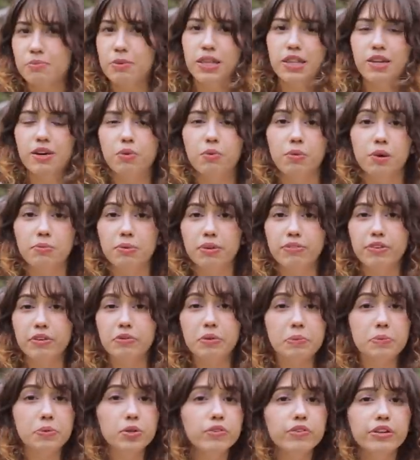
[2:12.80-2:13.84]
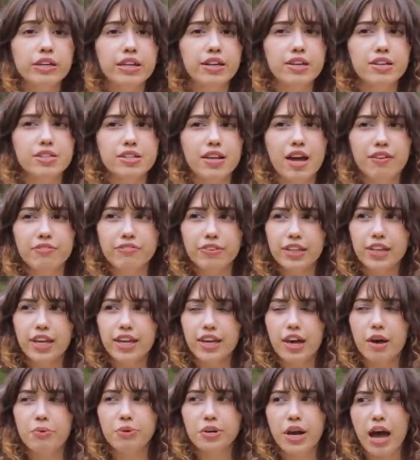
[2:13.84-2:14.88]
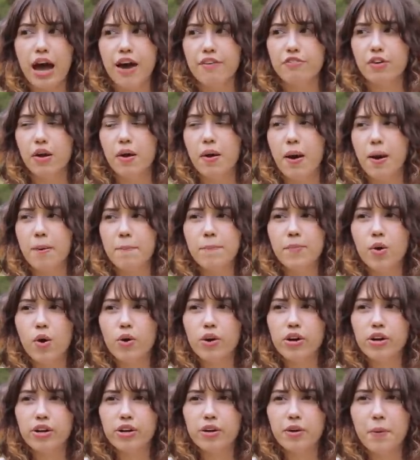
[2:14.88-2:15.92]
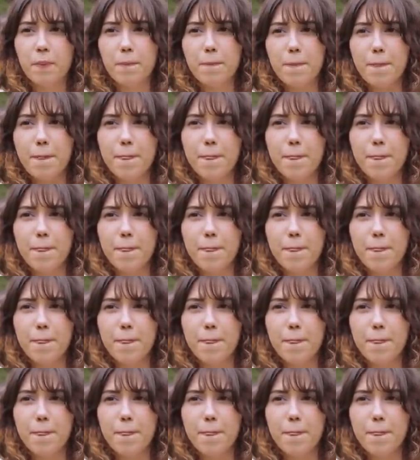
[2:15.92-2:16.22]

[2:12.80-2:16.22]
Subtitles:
me though what my favorite movie is, I feel like I would have a more